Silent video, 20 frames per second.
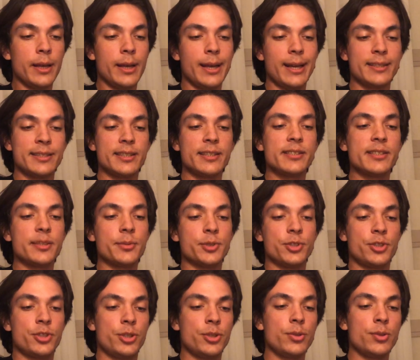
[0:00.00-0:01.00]
and since it was
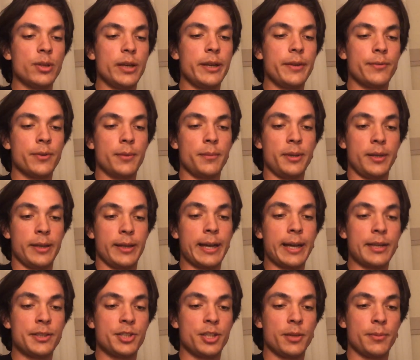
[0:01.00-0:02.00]
too late for me to
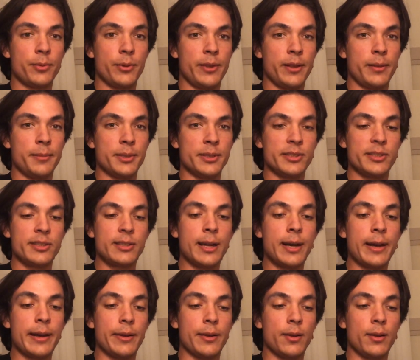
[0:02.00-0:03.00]
catch up with him in
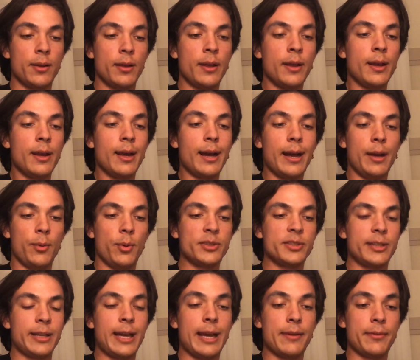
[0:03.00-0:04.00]
style, I
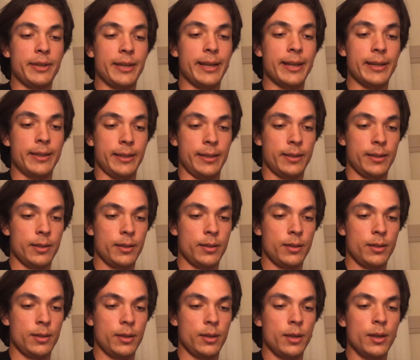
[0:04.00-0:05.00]
wasn't having any.
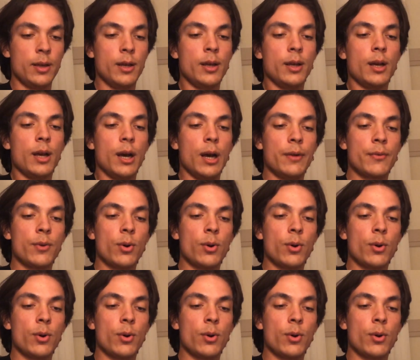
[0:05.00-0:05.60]
Of